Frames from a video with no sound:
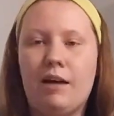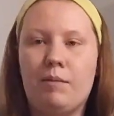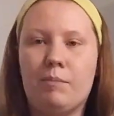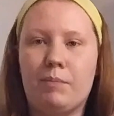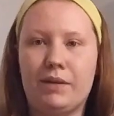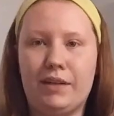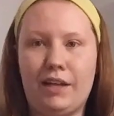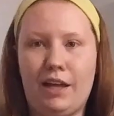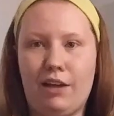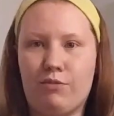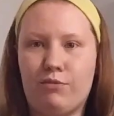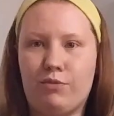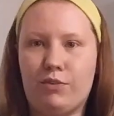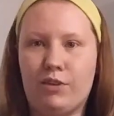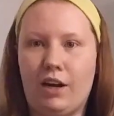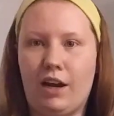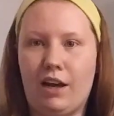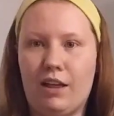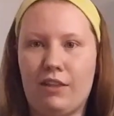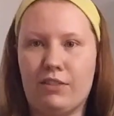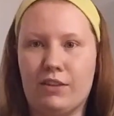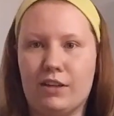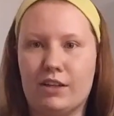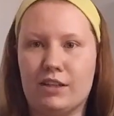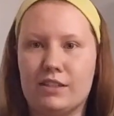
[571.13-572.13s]
but not for
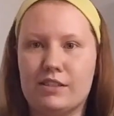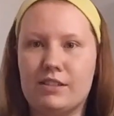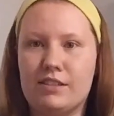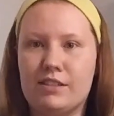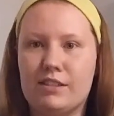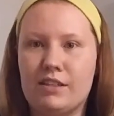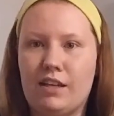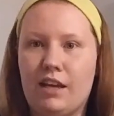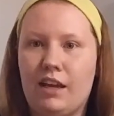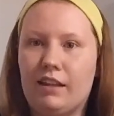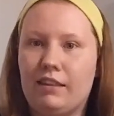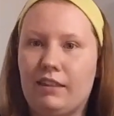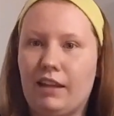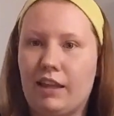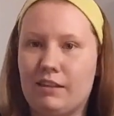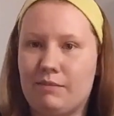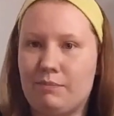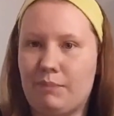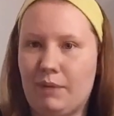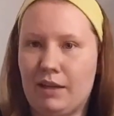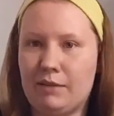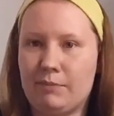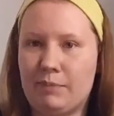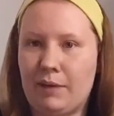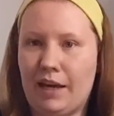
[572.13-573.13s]
others like
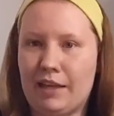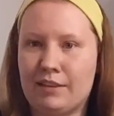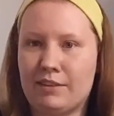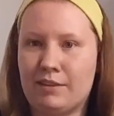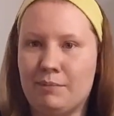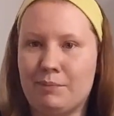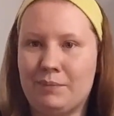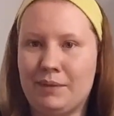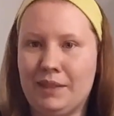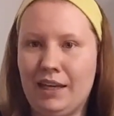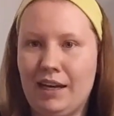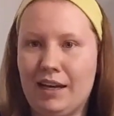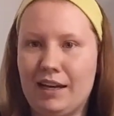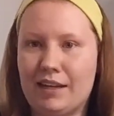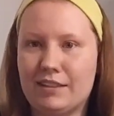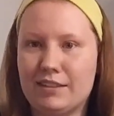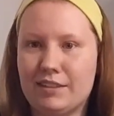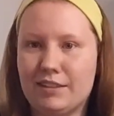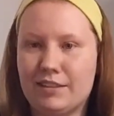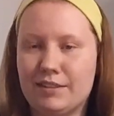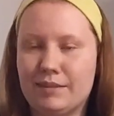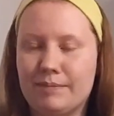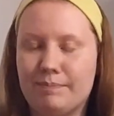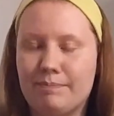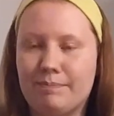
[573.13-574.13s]
Bed Bath &
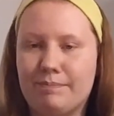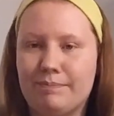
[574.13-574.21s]
Beyond.